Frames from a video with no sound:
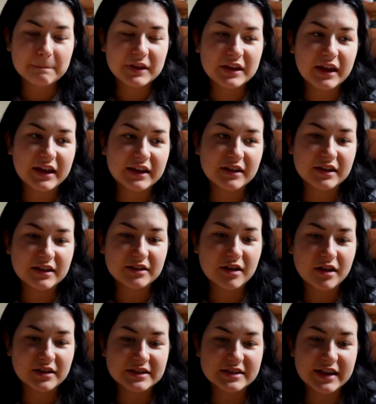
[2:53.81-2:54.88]
Yeah, I got in
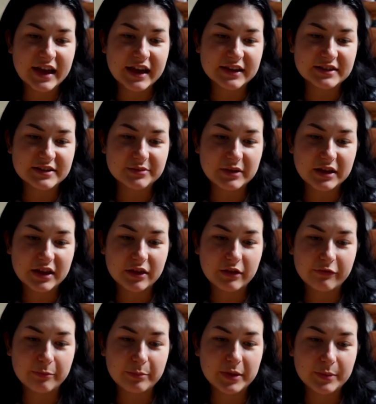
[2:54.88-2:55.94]
contact
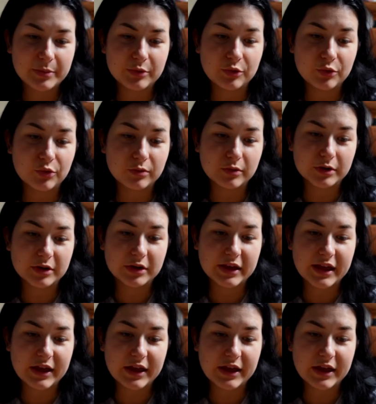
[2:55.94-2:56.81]
with people who work